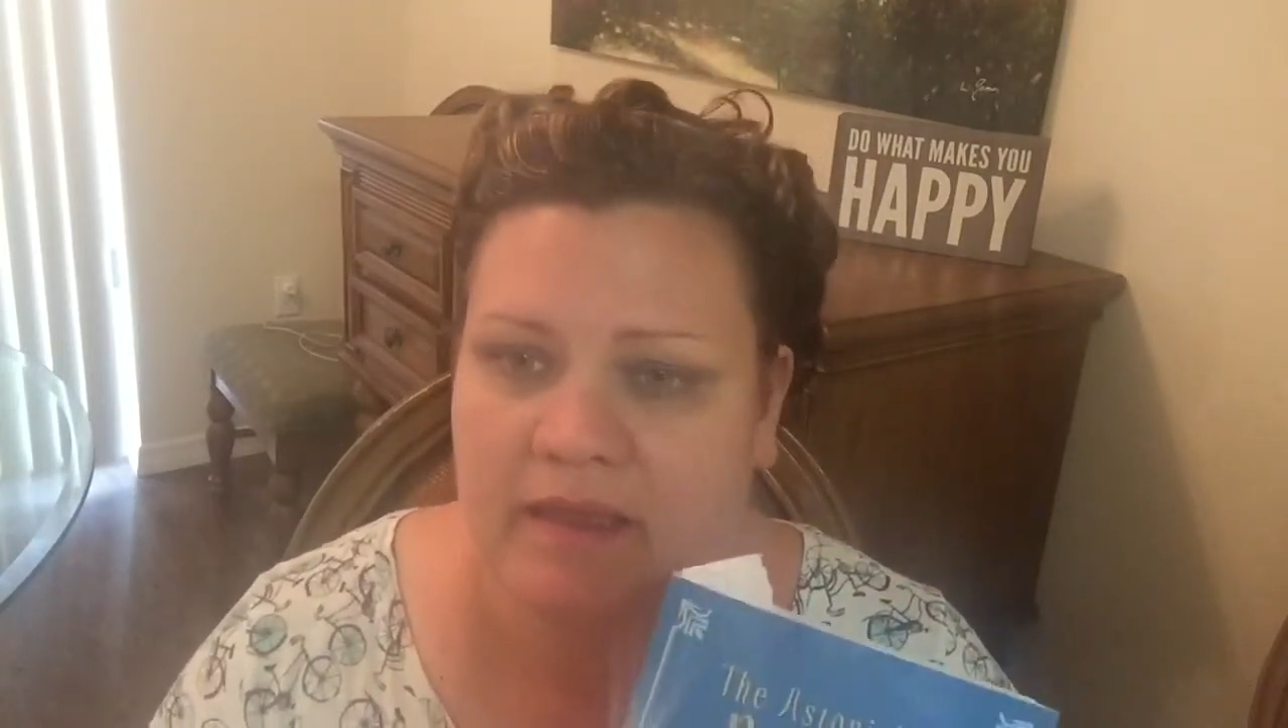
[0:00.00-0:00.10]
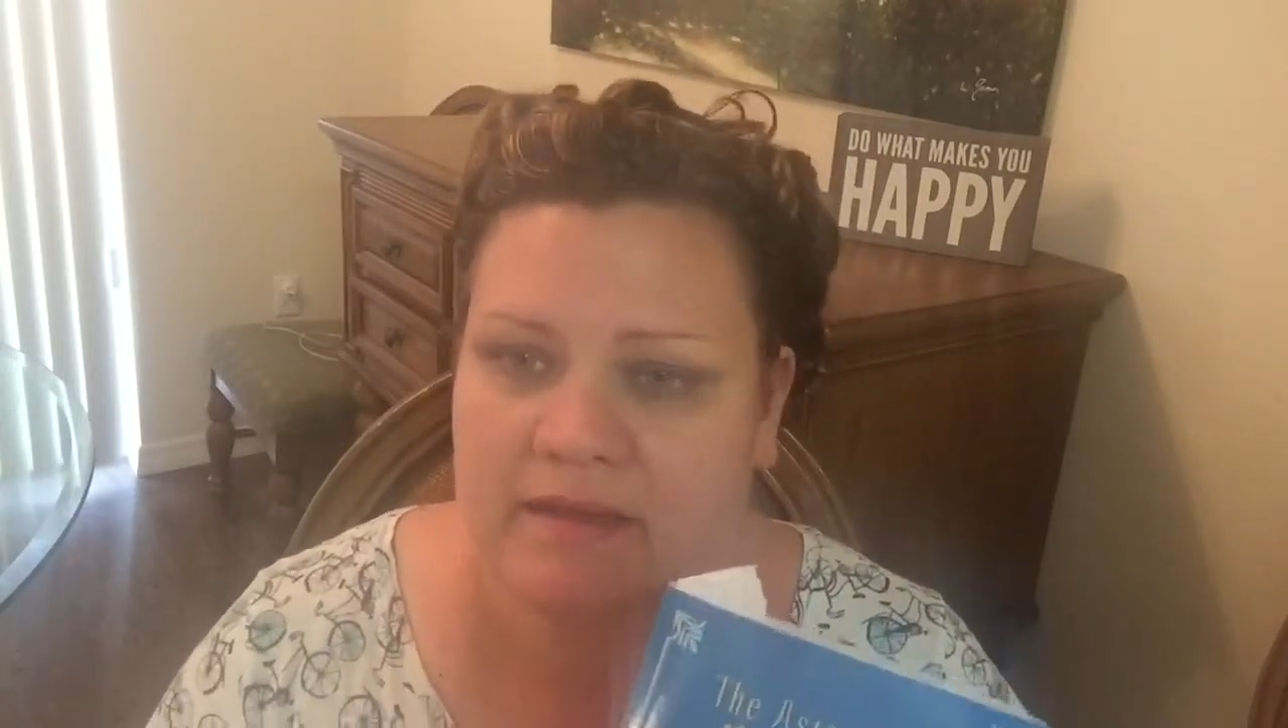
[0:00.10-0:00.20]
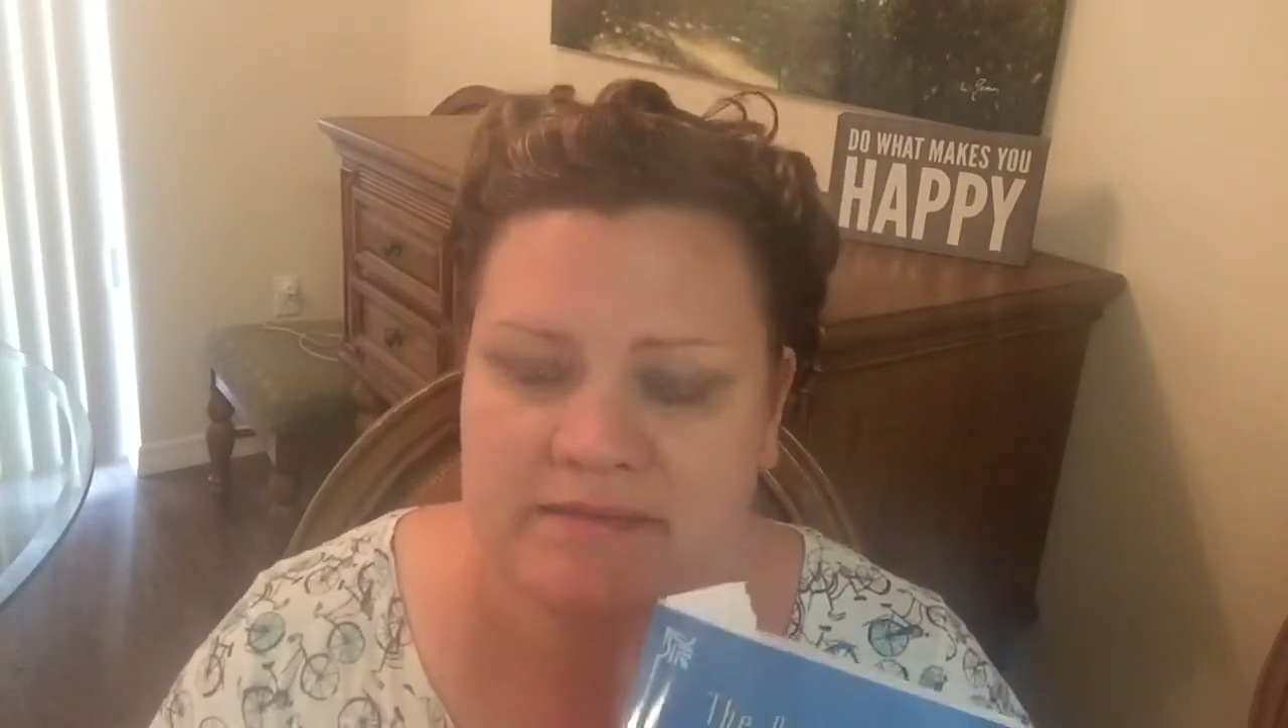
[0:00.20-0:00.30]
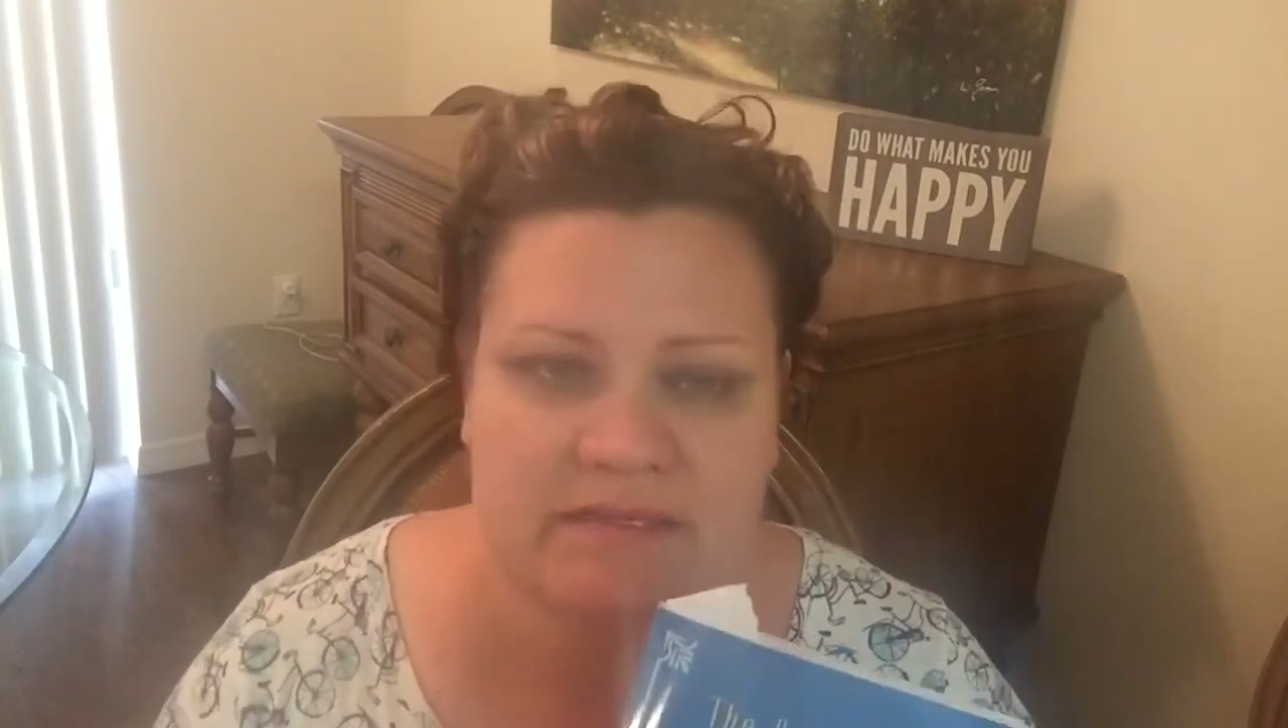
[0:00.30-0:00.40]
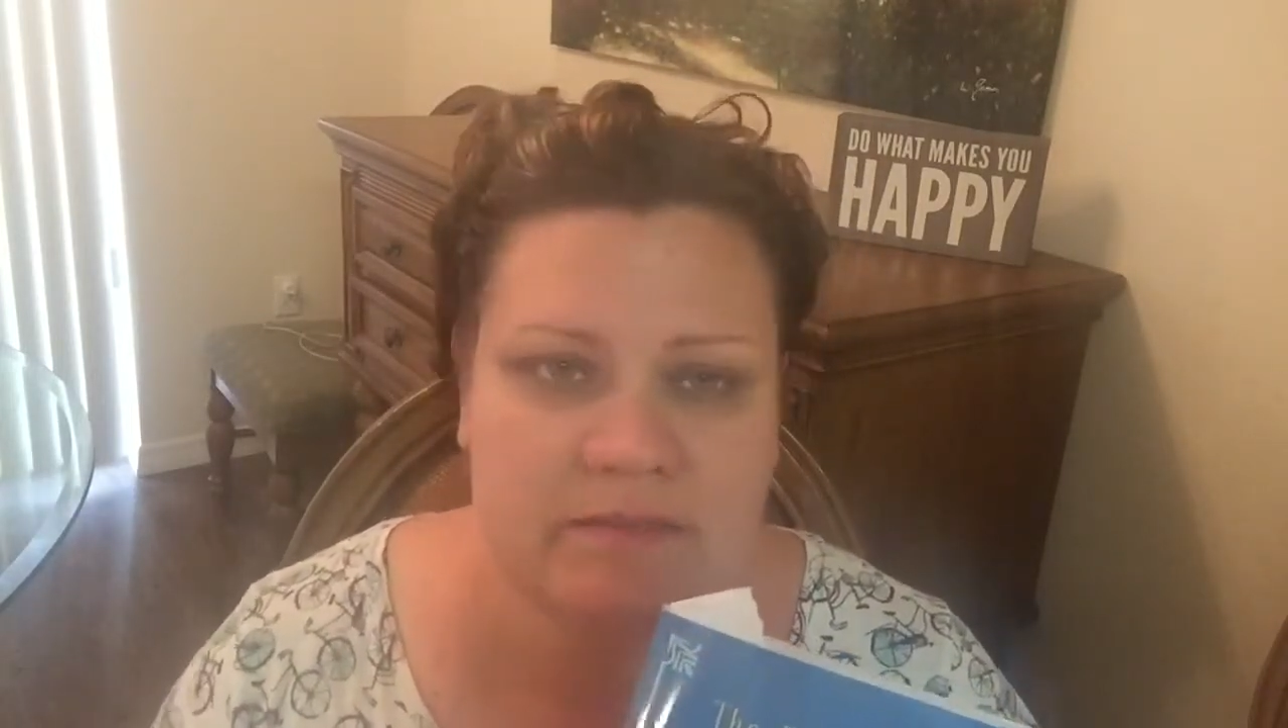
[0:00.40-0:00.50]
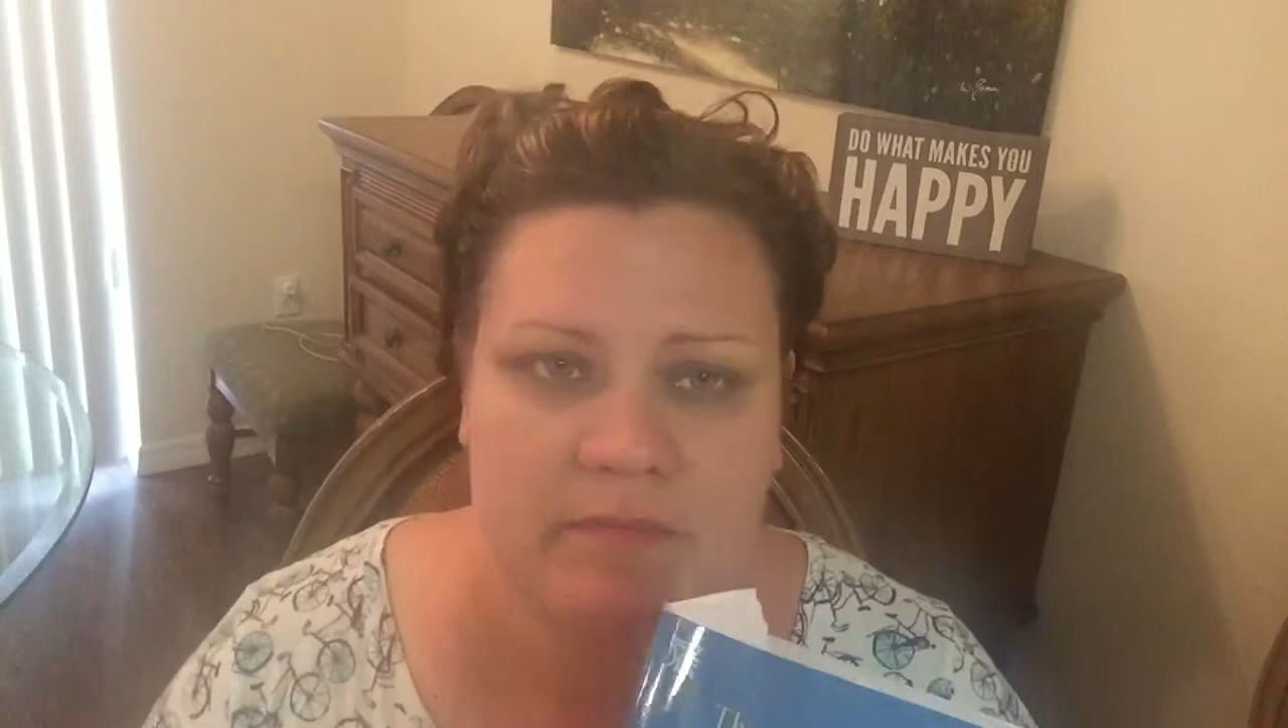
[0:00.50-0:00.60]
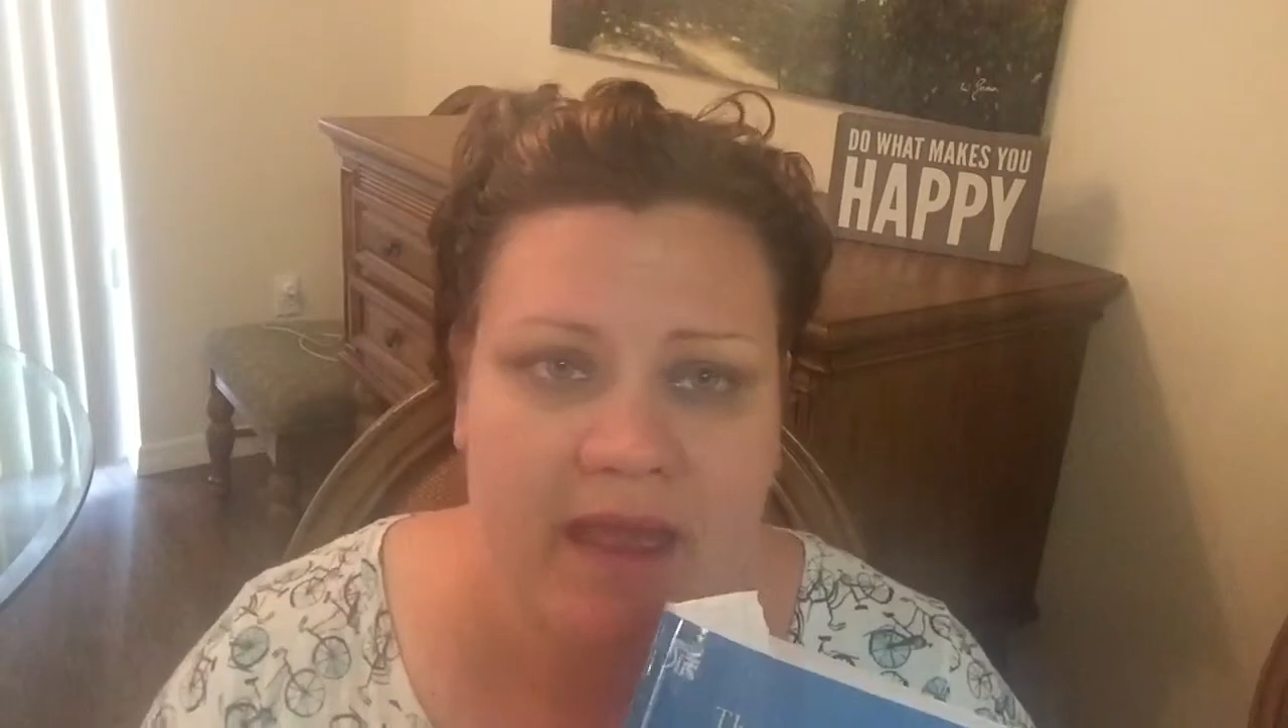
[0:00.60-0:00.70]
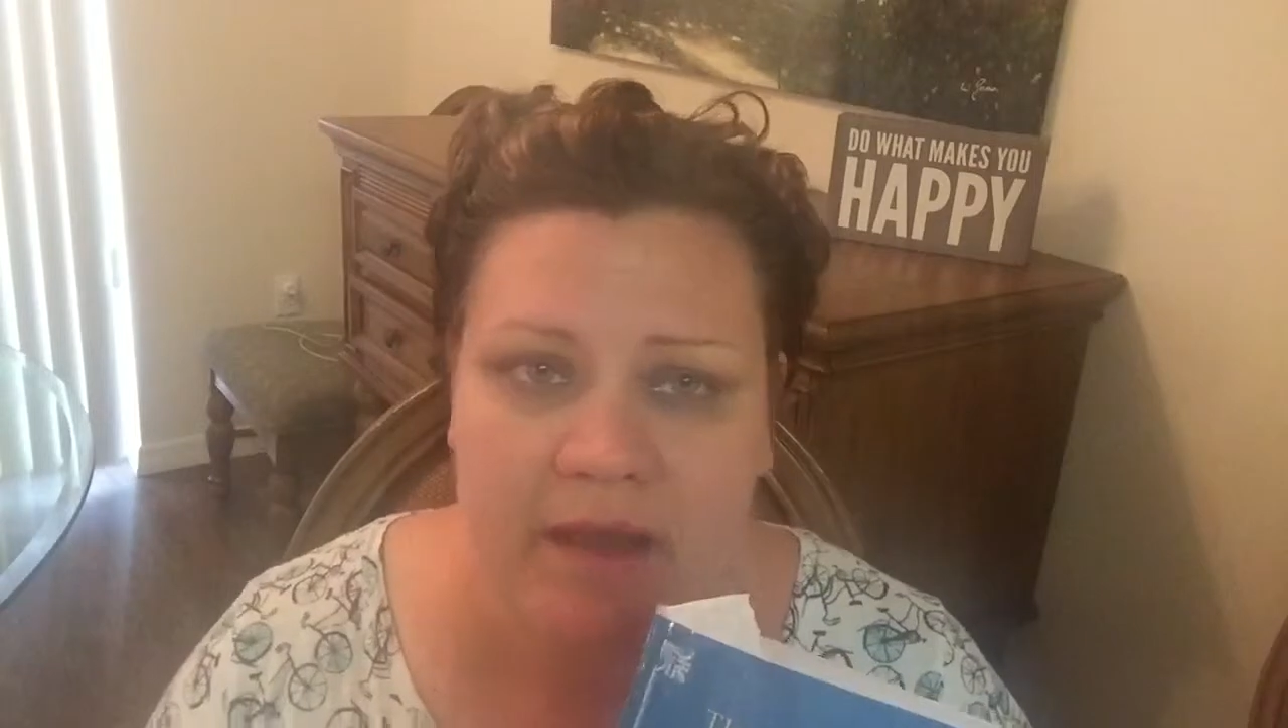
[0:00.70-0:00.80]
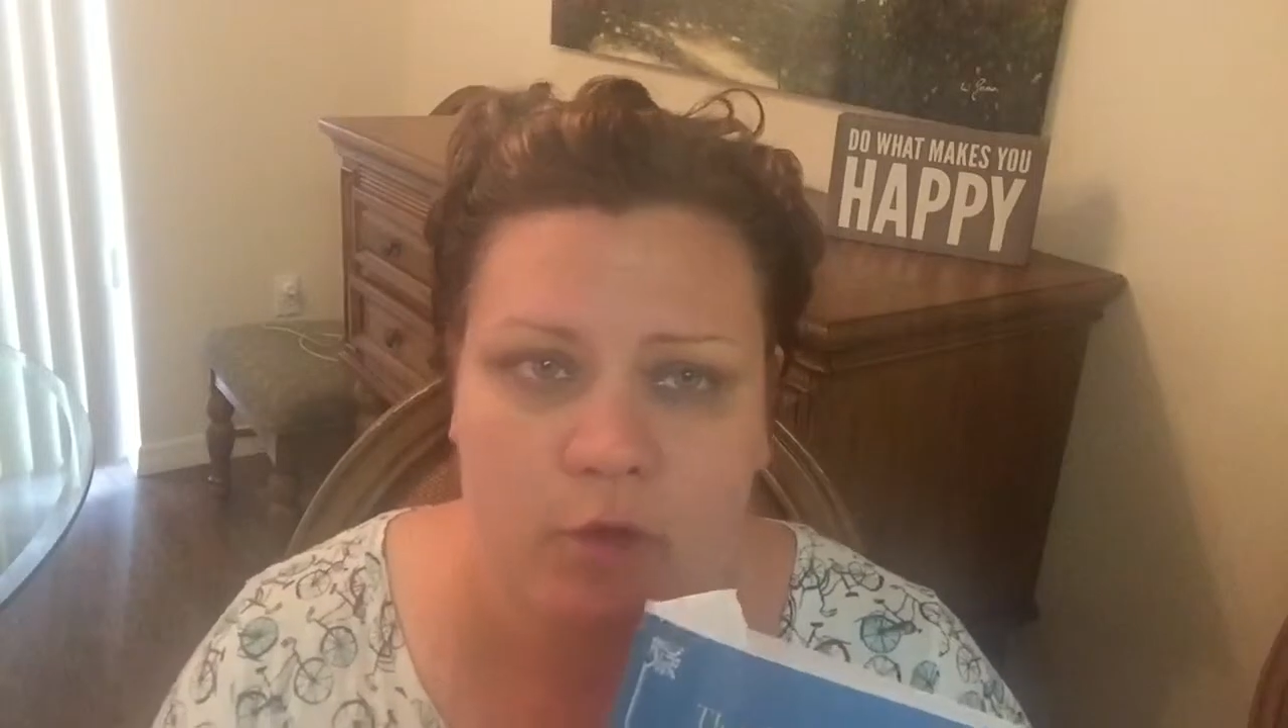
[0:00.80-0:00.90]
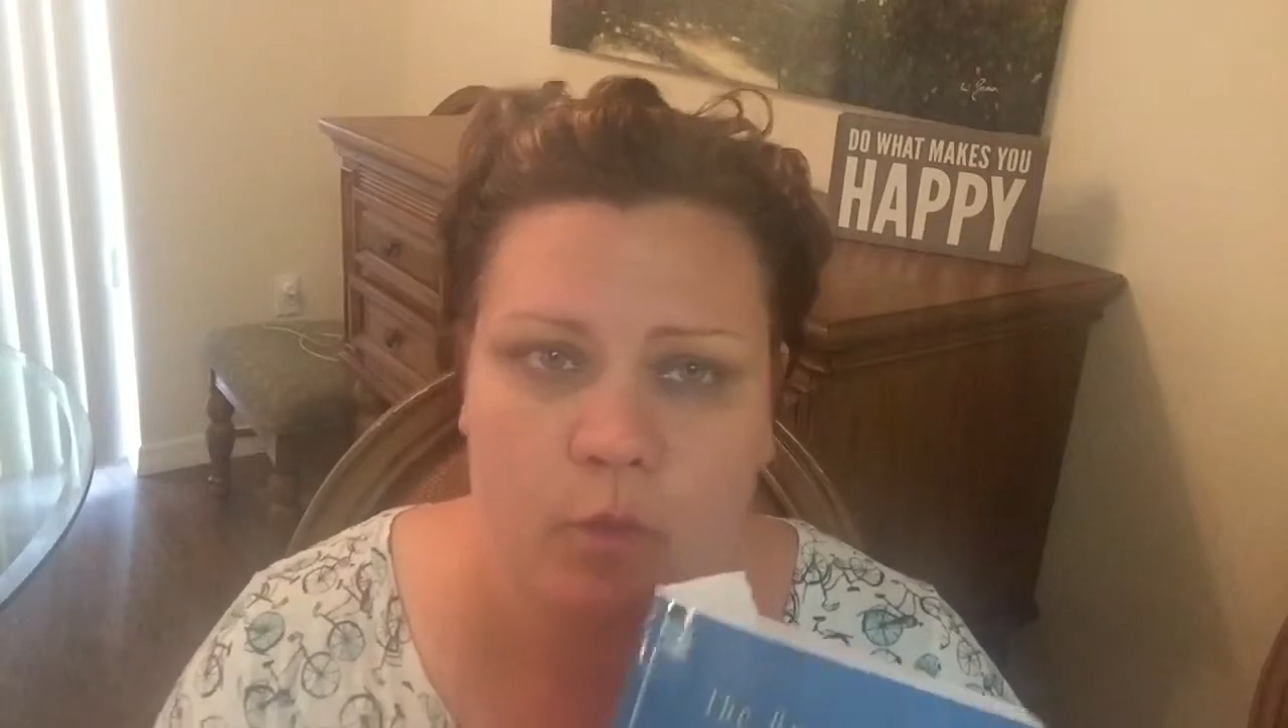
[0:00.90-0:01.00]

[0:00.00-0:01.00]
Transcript: And it doesn't matter